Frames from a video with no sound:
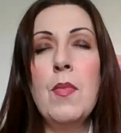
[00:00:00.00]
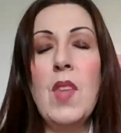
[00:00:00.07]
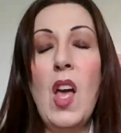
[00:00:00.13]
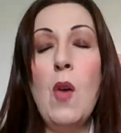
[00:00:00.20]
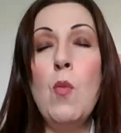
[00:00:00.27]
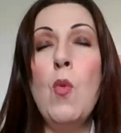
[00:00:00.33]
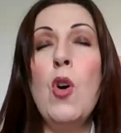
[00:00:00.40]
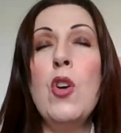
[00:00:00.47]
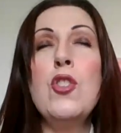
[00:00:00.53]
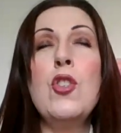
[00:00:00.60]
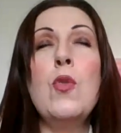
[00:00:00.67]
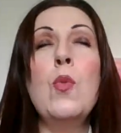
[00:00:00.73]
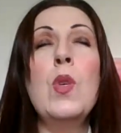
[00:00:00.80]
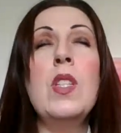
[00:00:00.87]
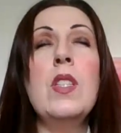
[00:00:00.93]
and what
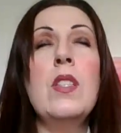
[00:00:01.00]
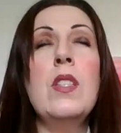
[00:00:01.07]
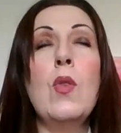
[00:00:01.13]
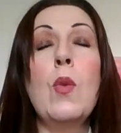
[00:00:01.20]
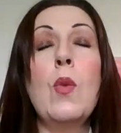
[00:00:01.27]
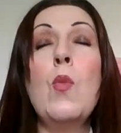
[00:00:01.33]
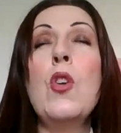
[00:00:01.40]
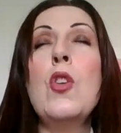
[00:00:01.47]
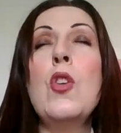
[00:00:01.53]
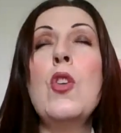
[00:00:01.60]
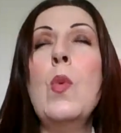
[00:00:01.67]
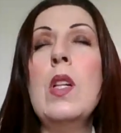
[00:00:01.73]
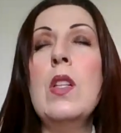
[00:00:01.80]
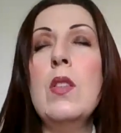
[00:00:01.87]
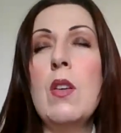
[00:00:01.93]
you will do and what you
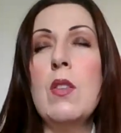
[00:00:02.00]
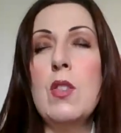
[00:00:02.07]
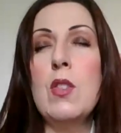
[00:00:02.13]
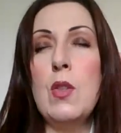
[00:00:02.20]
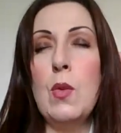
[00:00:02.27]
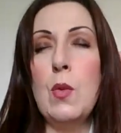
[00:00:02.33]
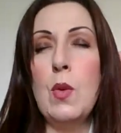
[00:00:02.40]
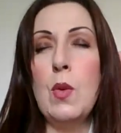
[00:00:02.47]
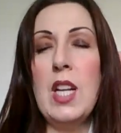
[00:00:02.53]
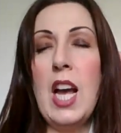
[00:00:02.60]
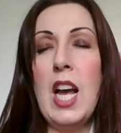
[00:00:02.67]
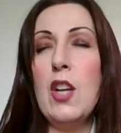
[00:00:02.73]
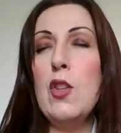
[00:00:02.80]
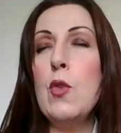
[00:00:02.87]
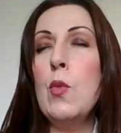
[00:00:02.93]
will not do and
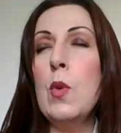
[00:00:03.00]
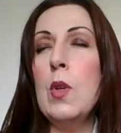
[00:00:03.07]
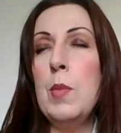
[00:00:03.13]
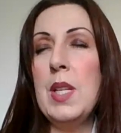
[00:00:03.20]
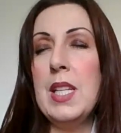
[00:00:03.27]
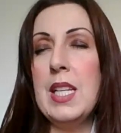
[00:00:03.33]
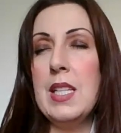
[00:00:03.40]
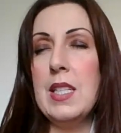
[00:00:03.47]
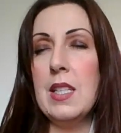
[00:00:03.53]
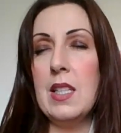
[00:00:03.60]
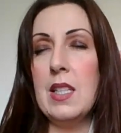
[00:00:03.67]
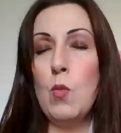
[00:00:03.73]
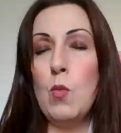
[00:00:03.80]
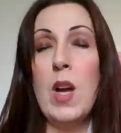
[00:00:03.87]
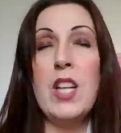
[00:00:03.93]
how you will be needed
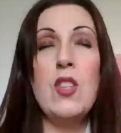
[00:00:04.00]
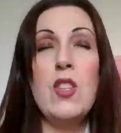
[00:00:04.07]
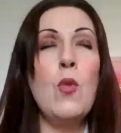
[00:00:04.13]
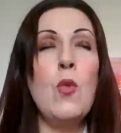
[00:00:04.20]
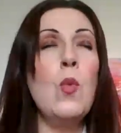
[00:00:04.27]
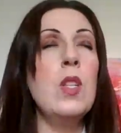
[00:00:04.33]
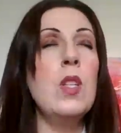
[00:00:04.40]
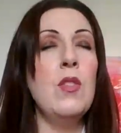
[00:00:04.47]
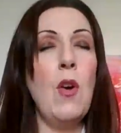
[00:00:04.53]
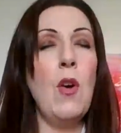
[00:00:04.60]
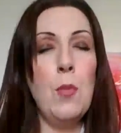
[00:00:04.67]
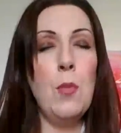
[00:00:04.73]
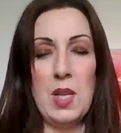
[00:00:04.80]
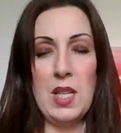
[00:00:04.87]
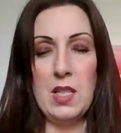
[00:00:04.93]
and when you will
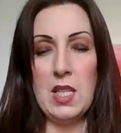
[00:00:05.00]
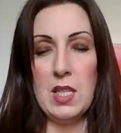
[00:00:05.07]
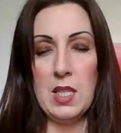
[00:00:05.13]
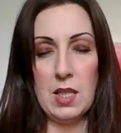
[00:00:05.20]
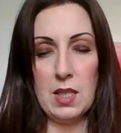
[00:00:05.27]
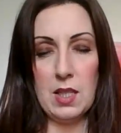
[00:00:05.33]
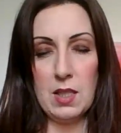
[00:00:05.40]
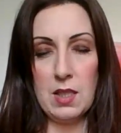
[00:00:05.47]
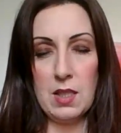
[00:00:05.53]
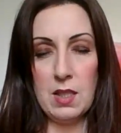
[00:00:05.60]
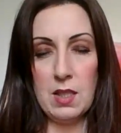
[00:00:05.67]
not be needed